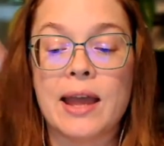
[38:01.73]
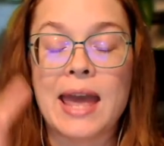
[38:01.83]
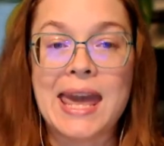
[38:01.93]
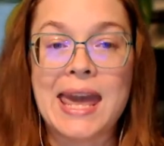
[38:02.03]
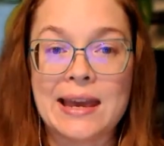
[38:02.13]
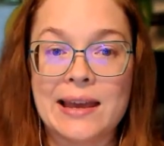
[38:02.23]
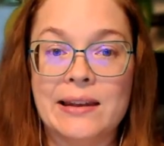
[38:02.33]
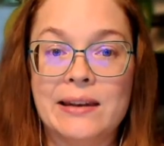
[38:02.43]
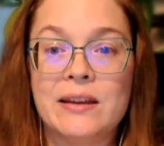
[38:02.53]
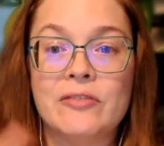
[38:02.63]

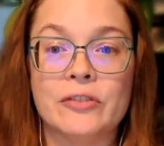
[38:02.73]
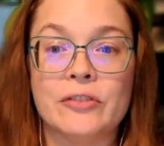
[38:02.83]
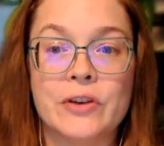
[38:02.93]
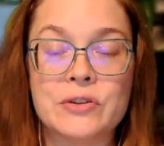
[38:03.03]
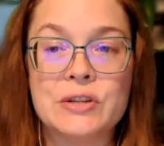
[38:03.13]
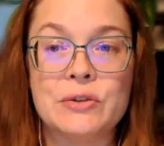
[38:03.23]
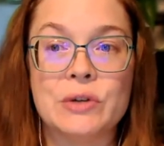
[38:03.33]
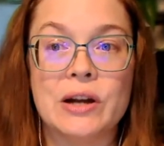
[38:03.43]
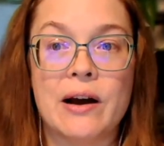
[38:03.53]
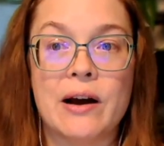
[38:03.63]
And for folks who
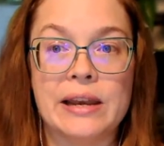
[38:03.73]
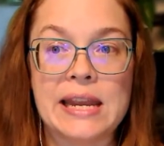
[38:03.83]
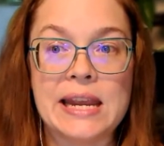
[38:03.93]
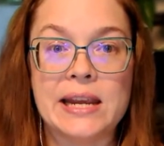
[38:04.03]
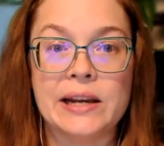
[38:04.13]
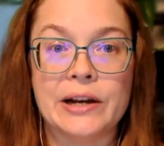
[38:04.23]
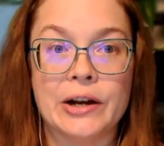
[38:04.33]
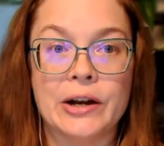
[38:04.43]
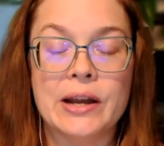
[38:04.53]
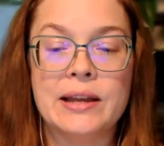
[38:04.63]
are on
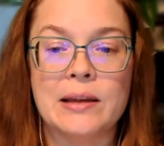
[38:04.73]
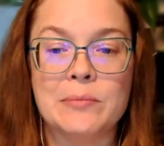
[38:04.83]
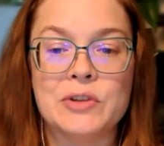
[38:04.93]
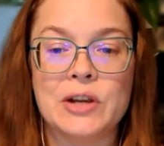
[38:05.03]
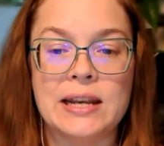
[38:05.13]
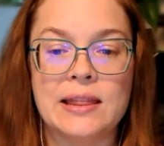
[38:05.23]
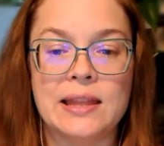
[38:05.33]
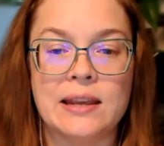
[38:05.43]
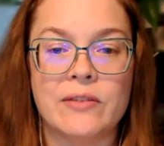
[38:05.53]
here, I'm trying to think of